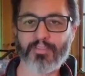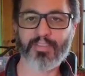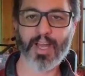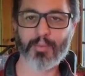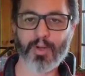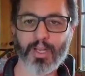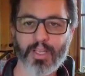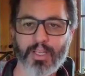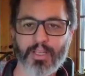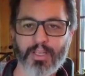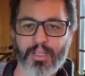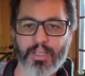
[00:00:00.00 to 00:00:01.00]
to Fabric
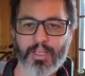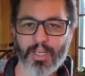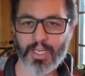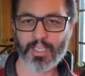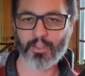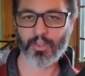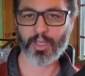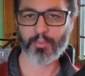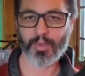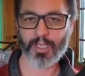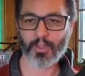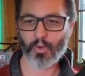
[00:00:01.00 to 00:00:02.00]
and I look at
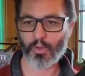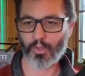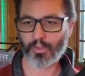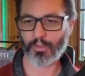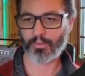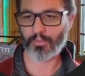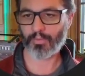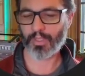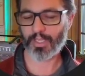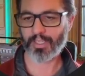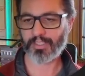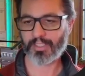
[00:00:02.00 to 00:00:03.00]
my local
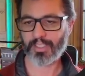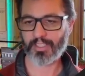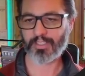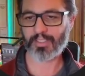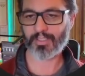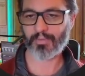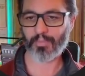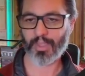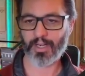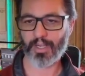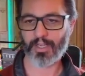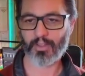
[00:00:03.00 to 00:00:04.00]
instance and
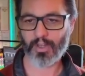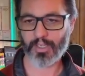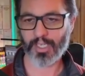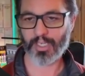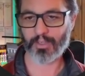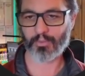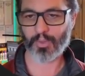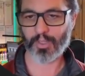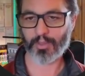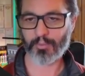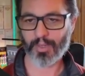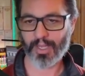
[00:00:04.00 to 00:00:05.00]
I log in
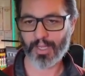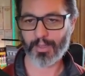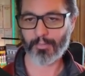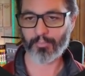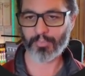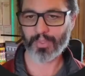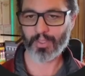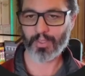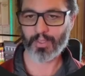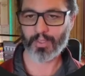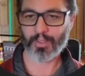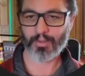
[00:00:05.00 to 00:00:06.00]
with my
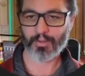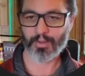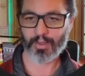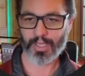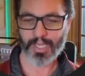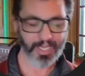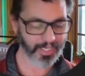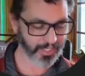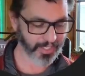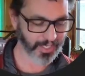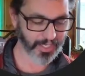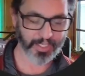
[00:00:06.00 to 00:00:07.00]
handy
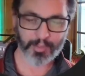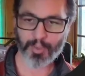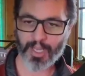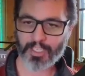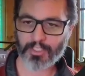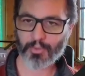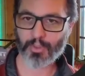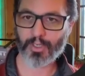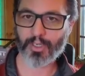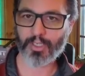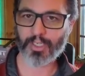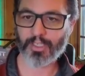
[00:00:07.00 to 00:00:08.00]
dandy
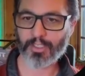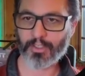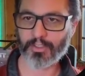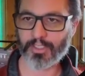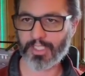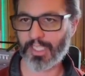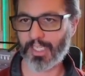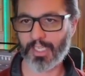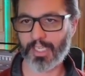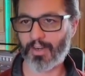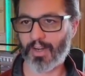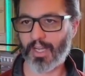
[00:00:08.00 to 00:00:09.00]
password, you'll see
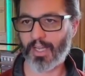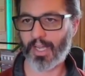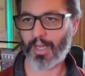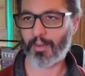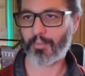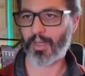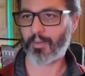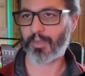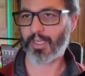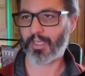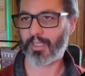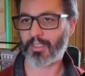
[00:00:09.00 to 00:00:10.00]
here I am. I'm
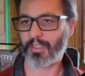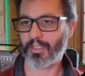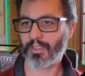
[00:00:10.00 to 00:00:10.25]
in